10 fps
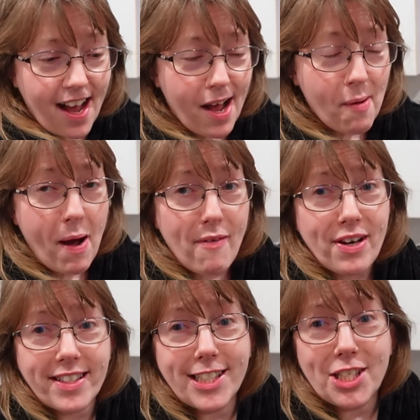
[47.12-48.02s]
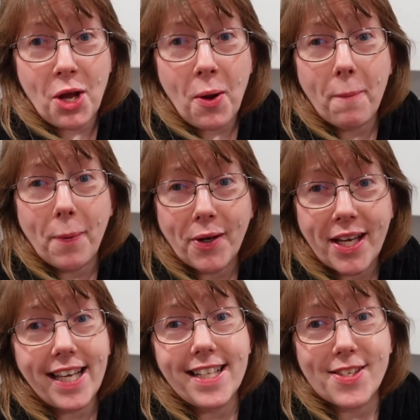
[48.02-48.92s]
I've had 2
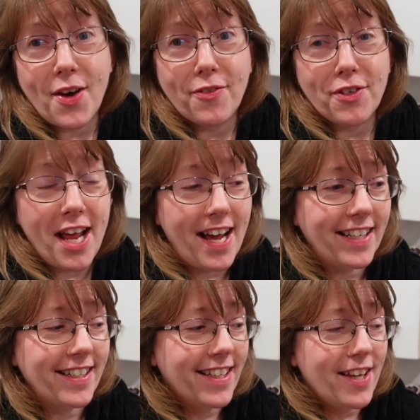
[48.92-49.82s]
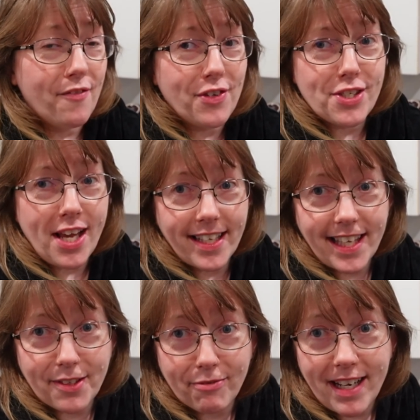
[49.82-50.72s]
bookings overnight for
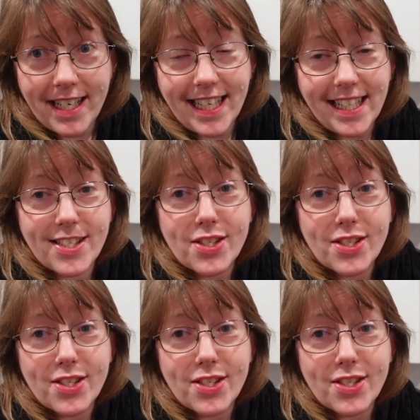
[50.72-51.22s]
psychic readings,